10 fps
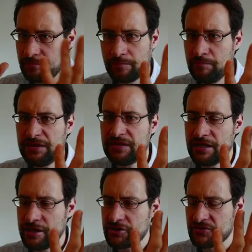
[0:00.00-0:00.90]

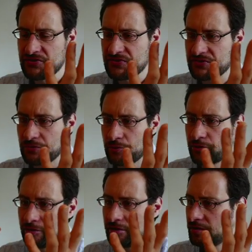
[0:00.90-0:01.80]
mitigations
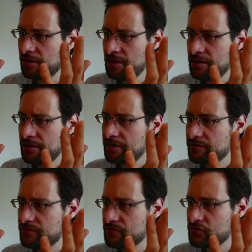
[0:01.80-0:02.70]
or
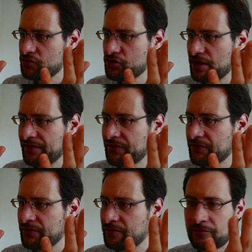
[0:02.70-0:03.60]

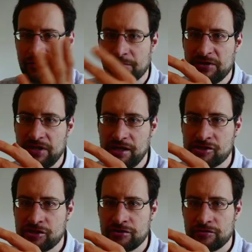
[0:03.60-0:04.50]
just
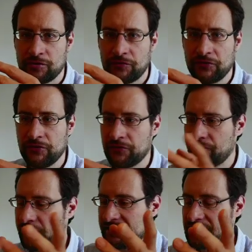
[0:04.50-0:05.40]
fragmentation of this
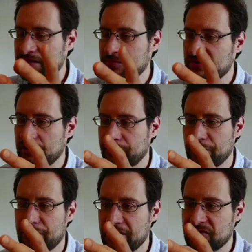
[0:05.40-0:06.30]
file system stuff
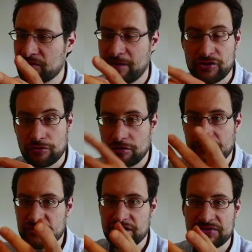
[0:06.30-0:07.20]
regressed so much, or
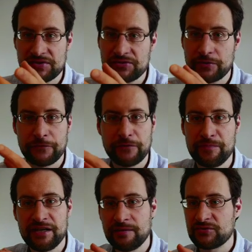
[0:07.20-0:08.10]
if just the software
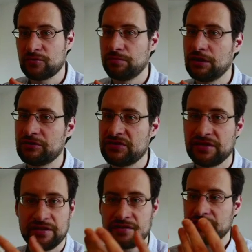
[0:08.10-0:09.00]
became so bloated that it